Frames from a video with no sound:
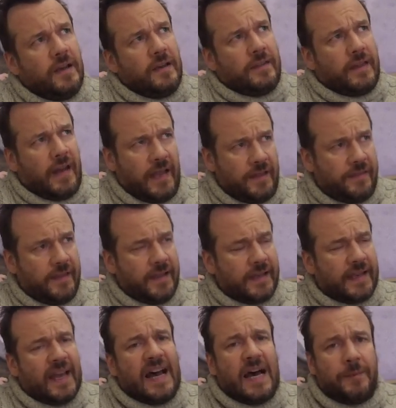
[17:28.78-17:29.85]
that I think
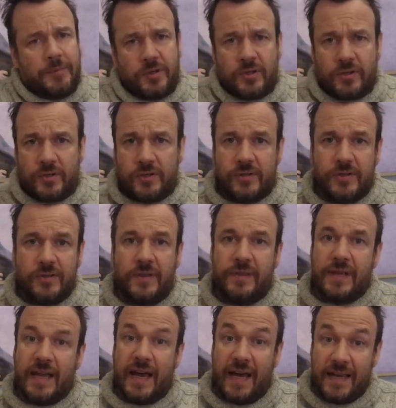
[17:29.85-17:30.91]
captures
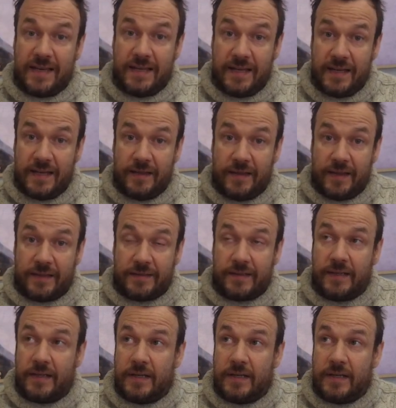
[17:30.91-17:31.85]
the idea that